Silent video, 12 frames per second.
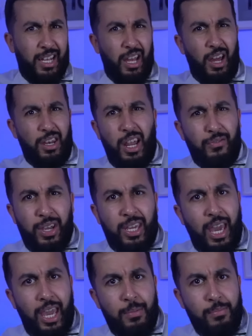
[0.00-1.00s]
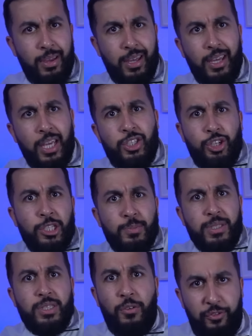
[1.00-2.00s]
Another game, he shows me
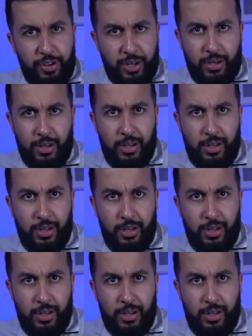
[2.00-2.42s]
nothing.